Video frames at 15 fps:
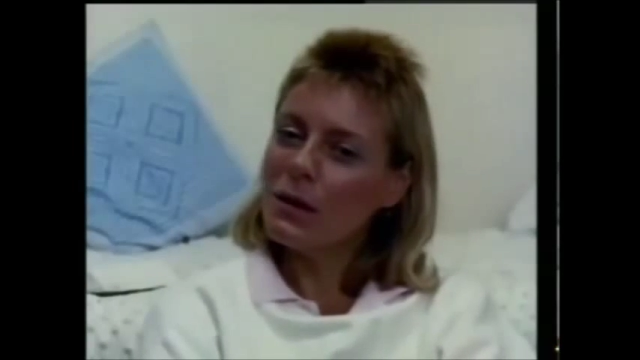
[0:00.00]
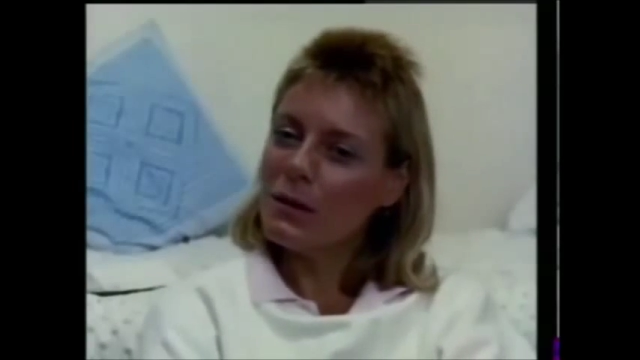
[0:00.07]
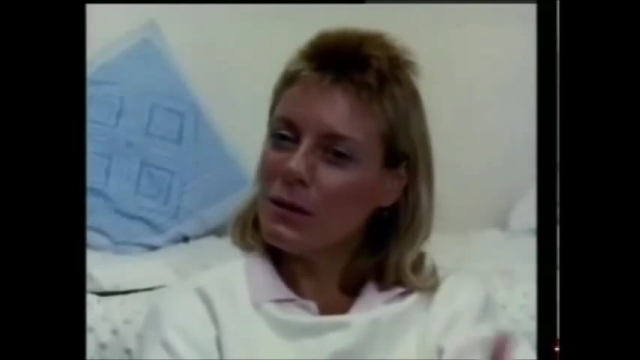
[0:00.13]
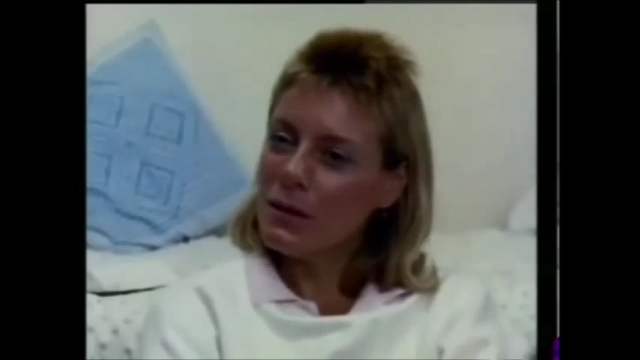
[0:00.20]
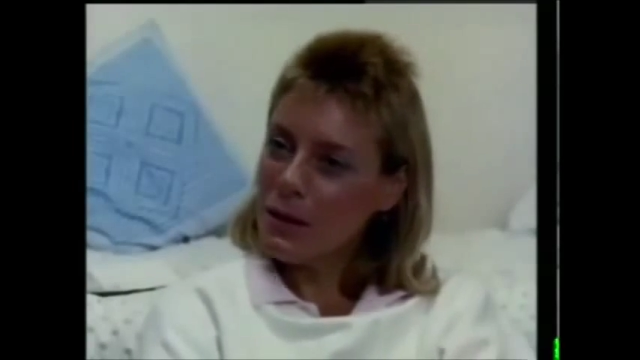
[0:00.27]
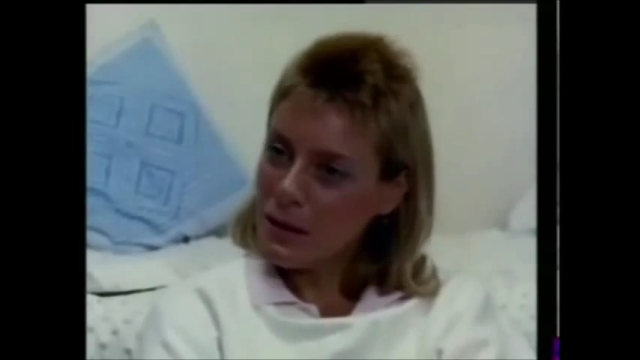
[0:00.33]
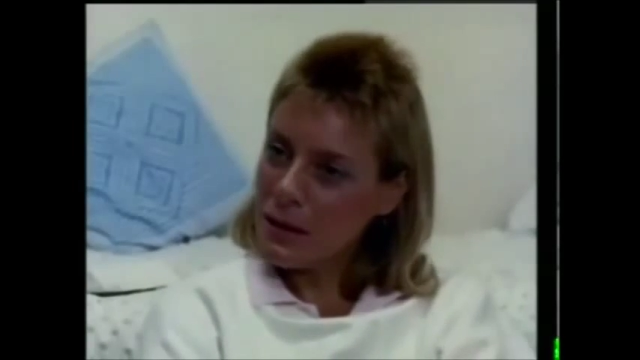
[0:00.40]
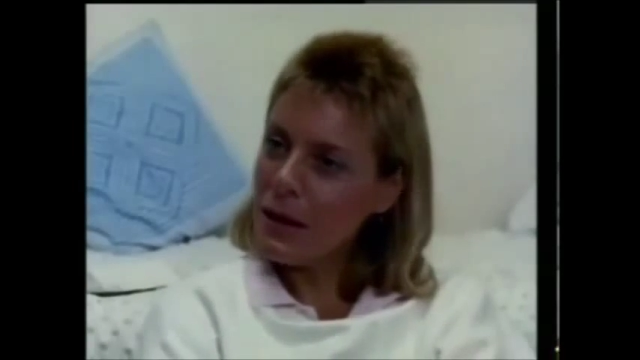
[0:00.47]

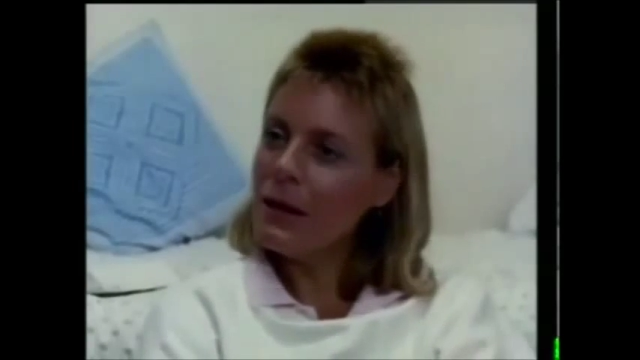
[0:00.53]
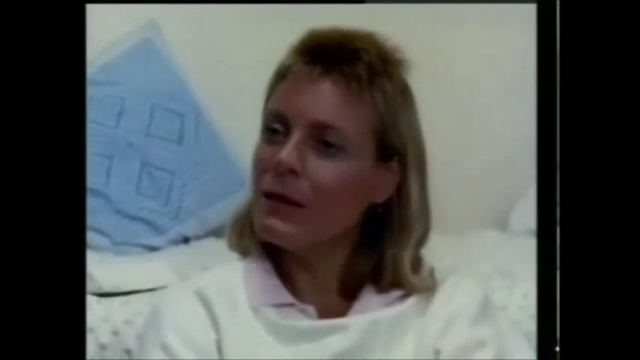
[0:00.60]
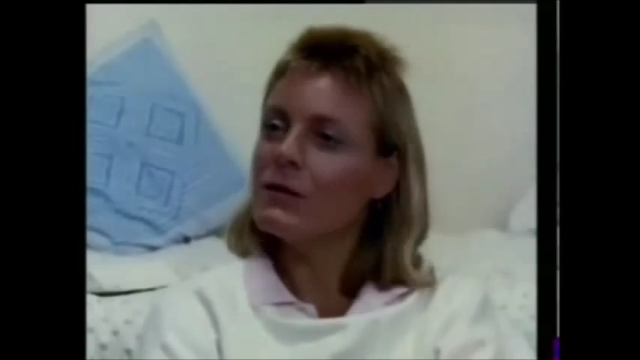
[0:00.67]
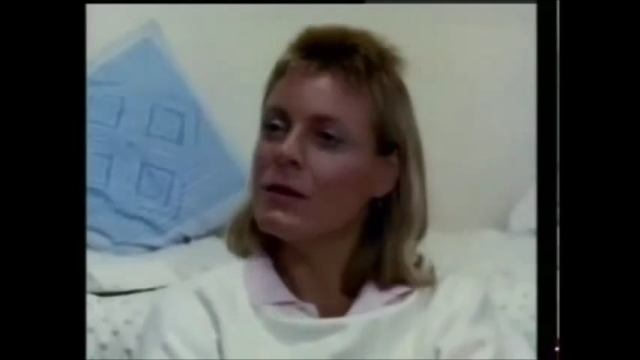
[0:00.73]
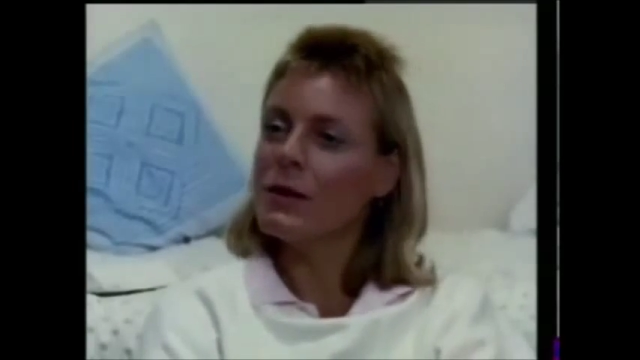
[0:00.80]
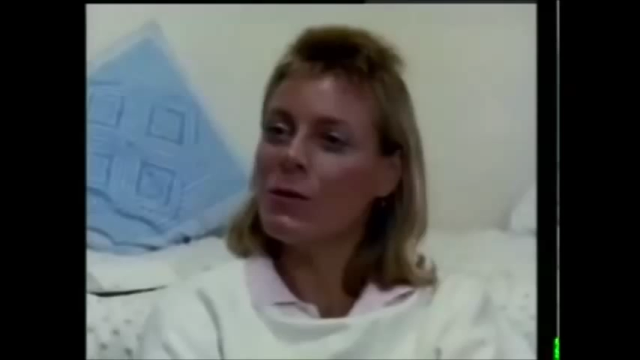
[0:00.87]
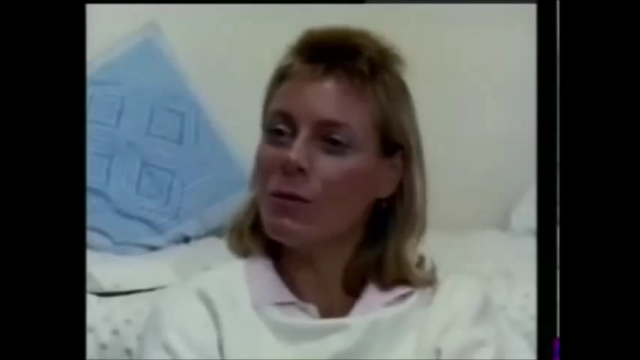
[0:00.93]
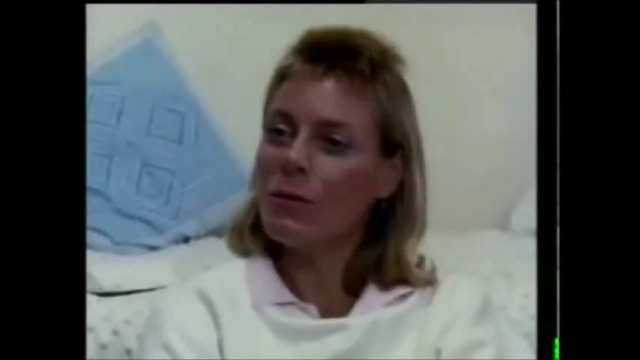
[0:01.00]
he'd heal
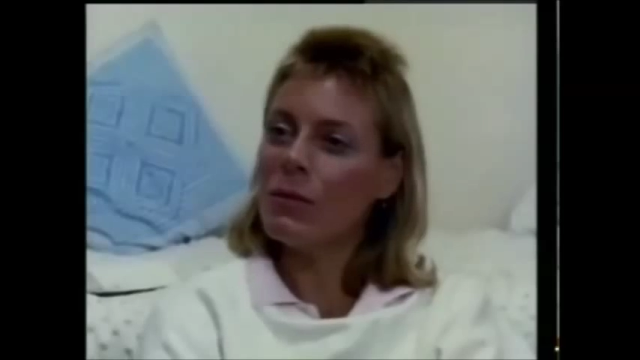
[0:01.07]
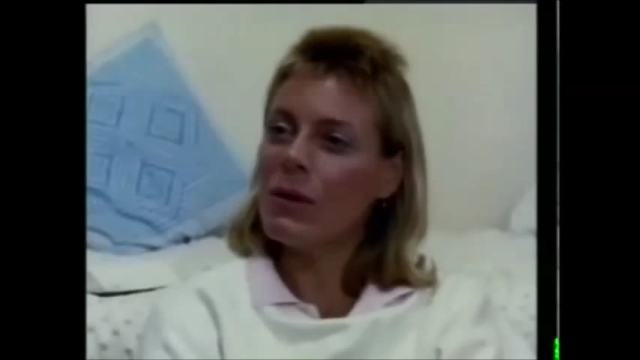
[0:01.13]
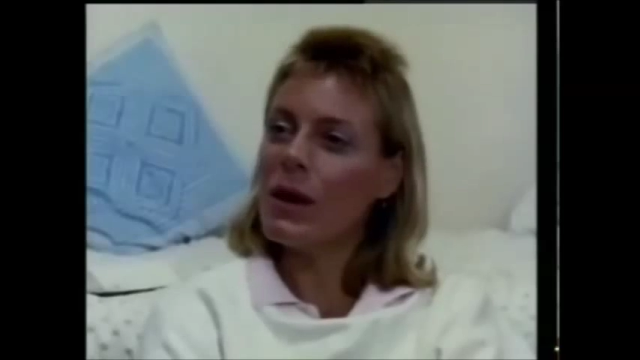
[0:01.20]
them.